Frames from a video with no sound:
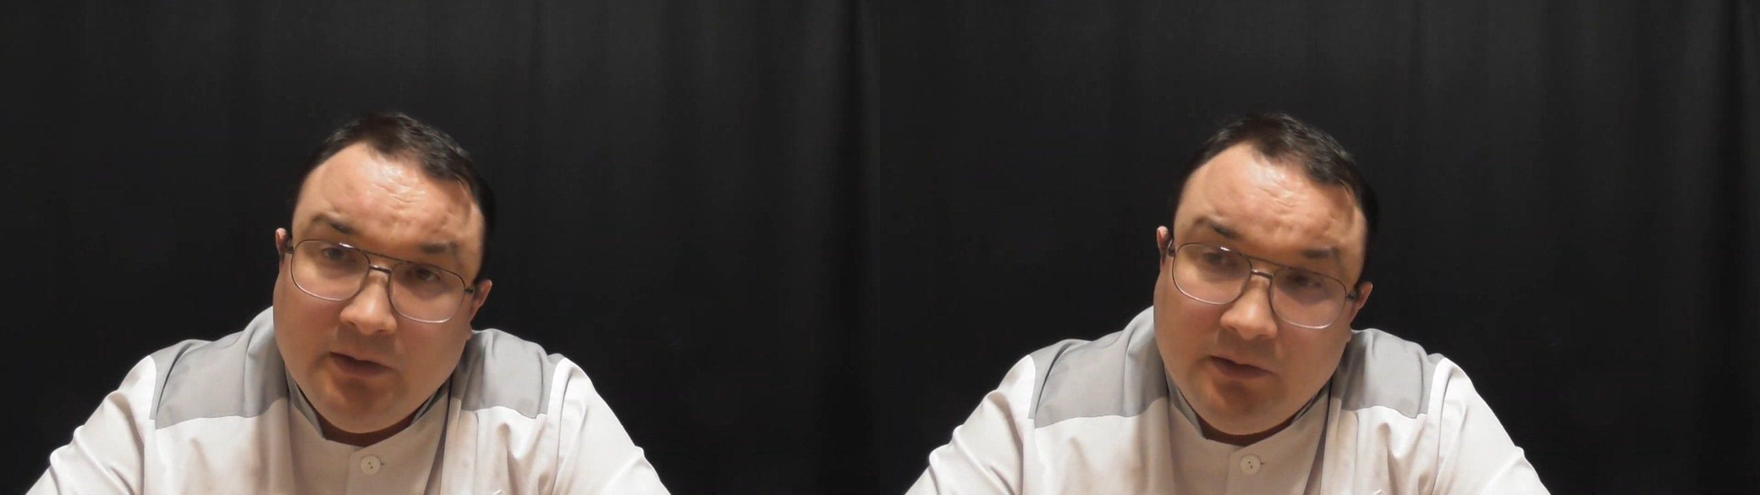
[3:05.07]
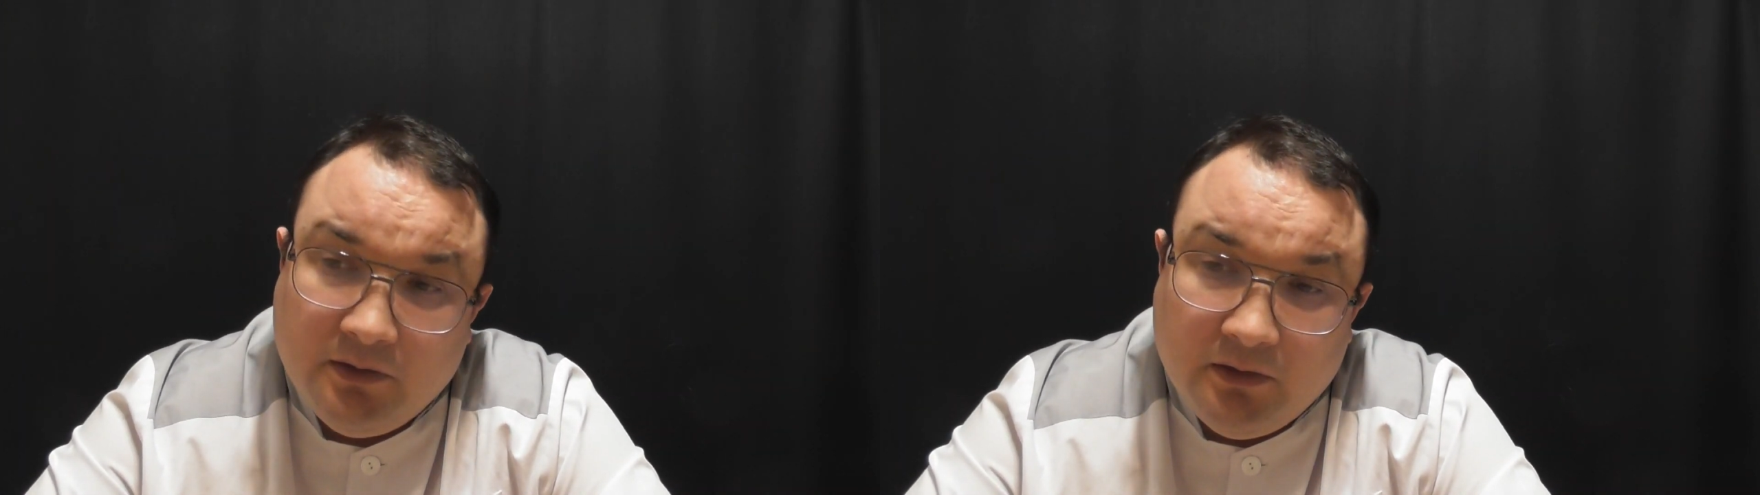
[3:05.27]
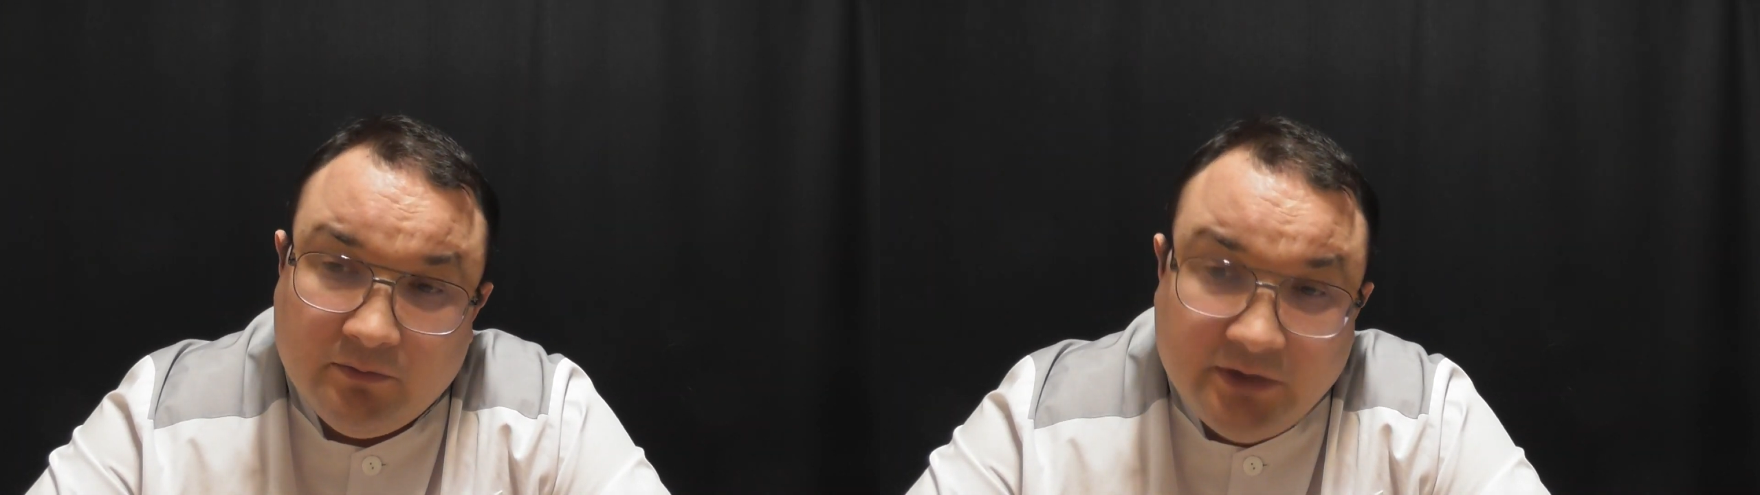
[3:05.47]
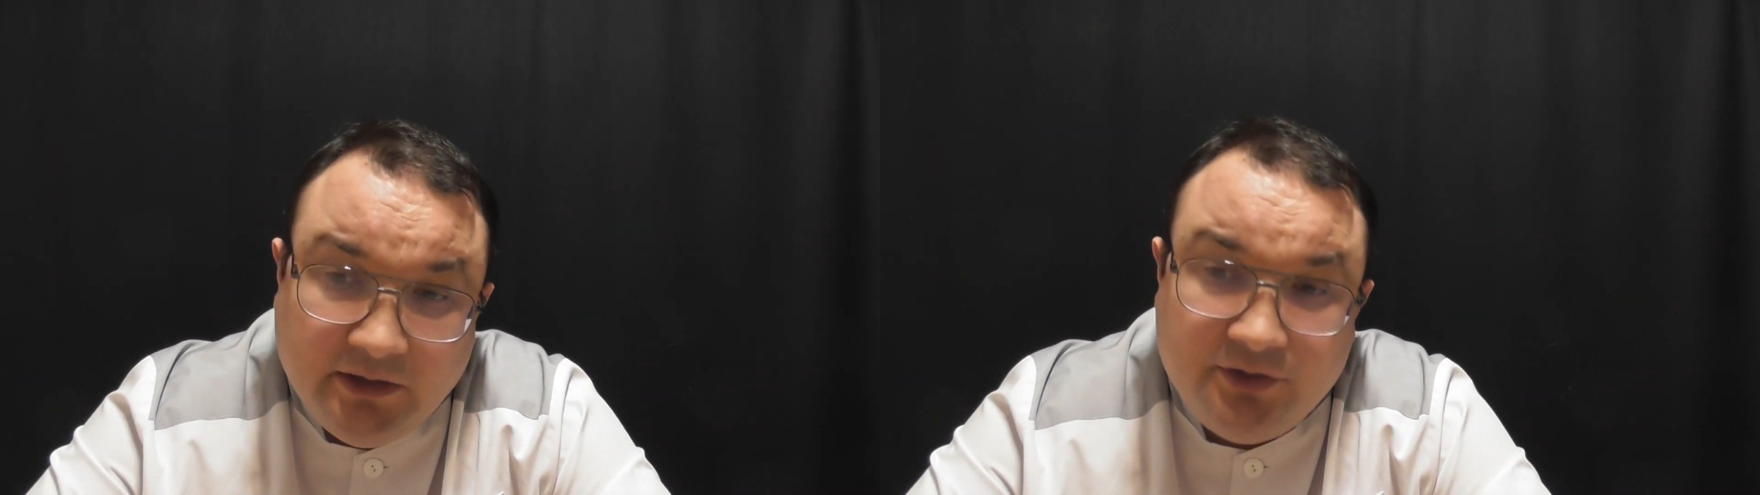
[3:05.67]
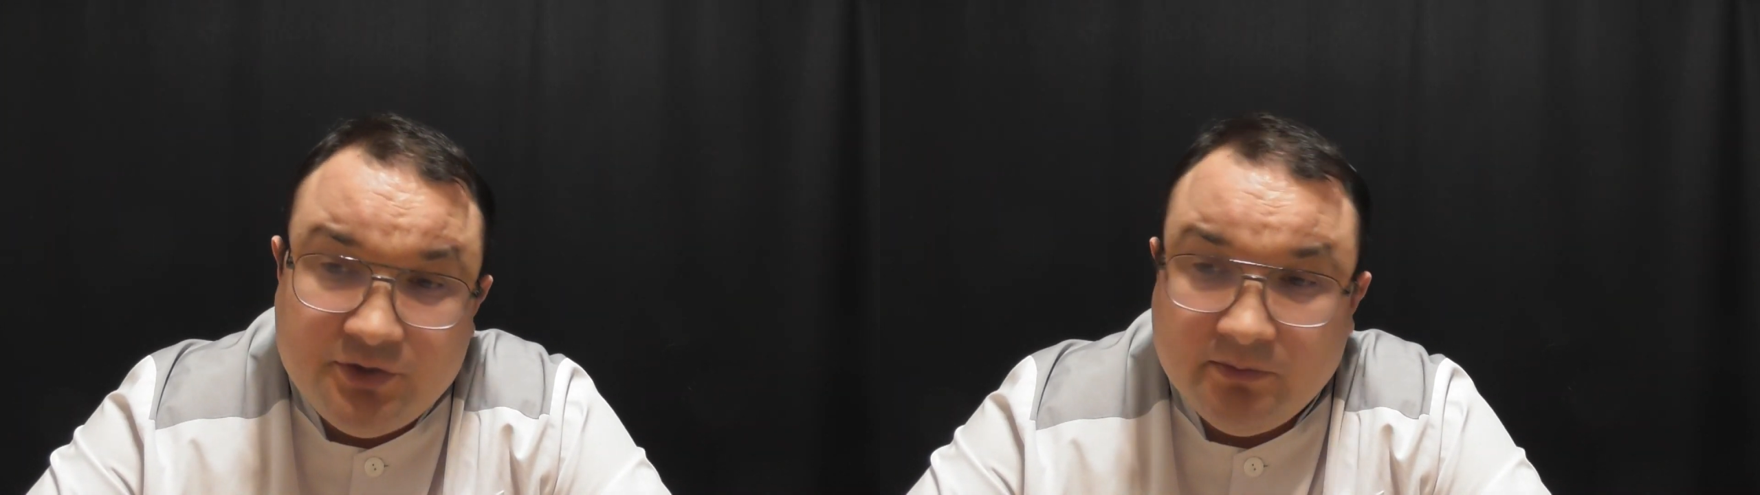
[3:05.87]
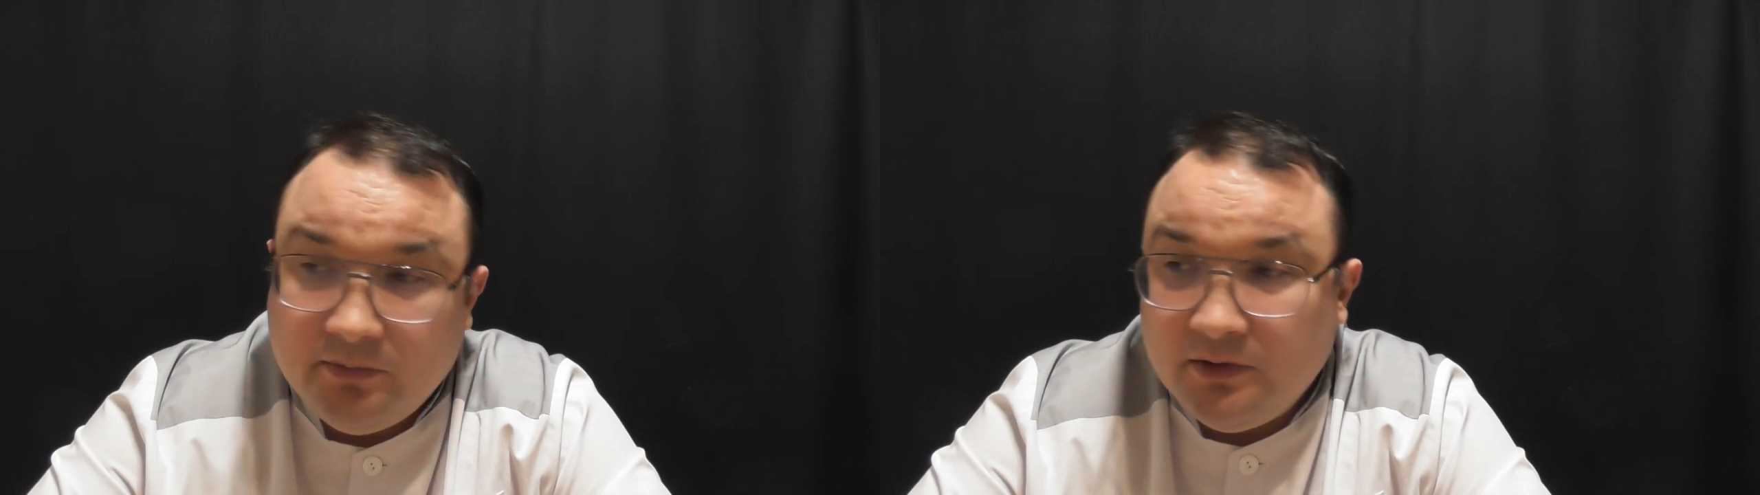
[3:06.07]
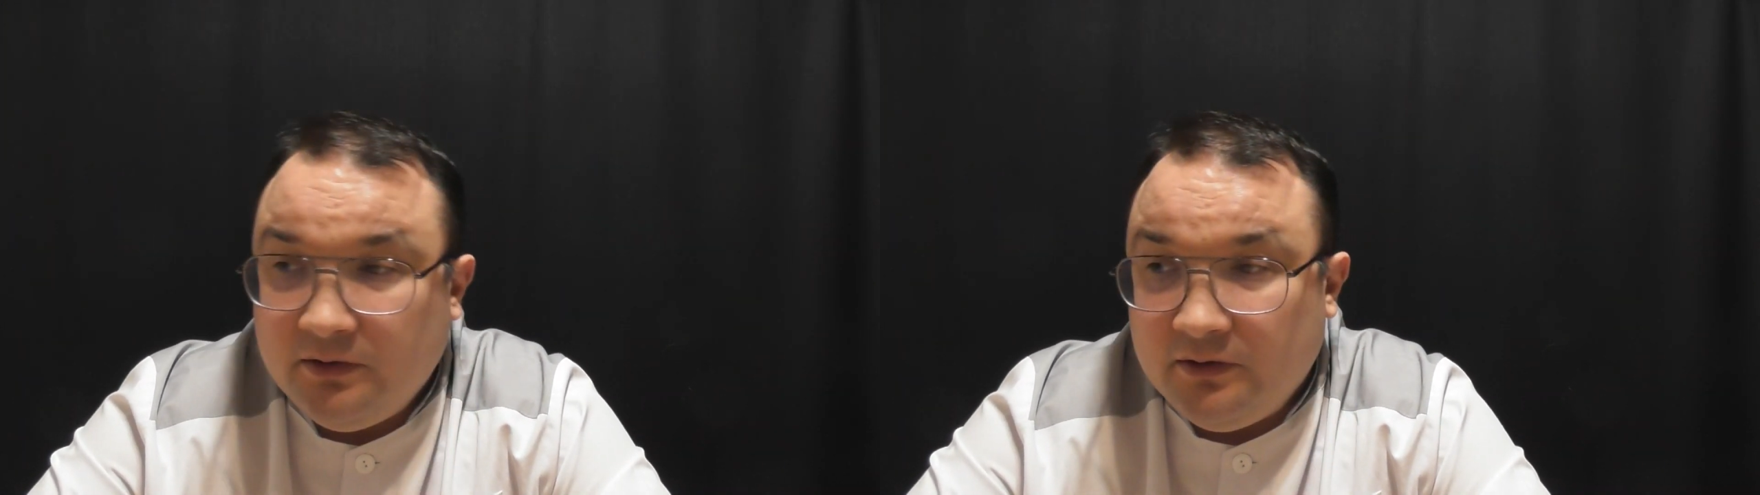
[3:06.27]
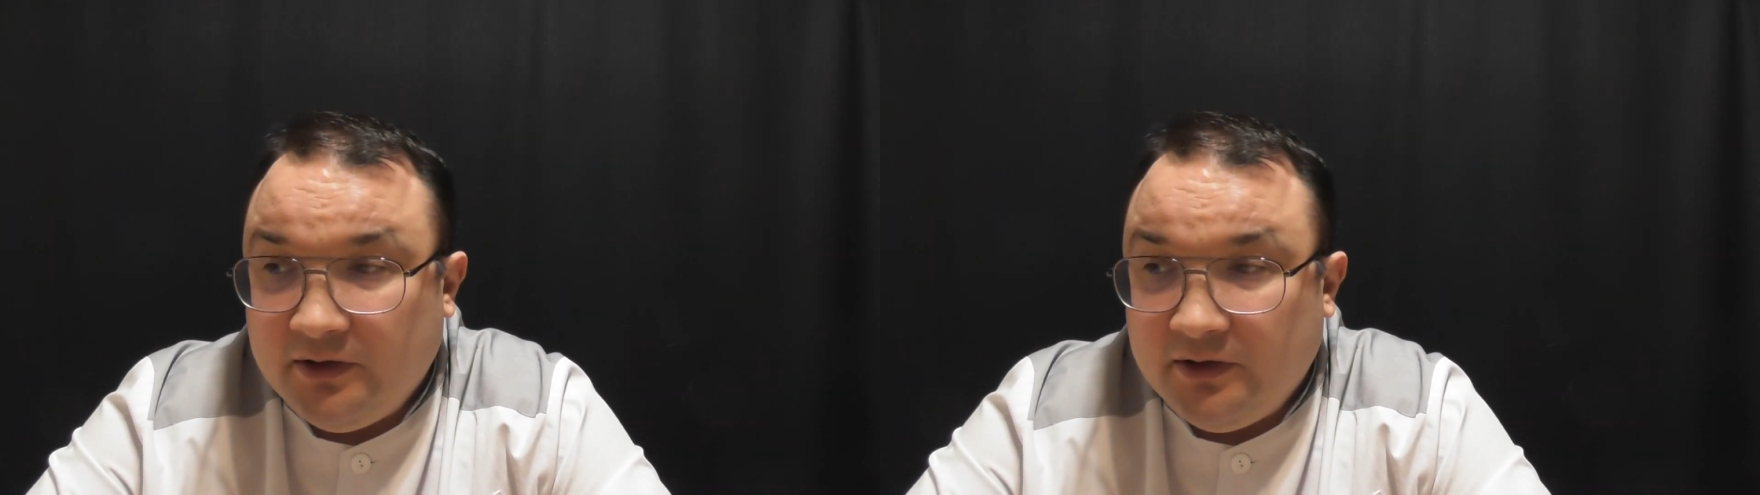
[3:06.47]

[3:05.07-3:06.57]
HPV were not taken,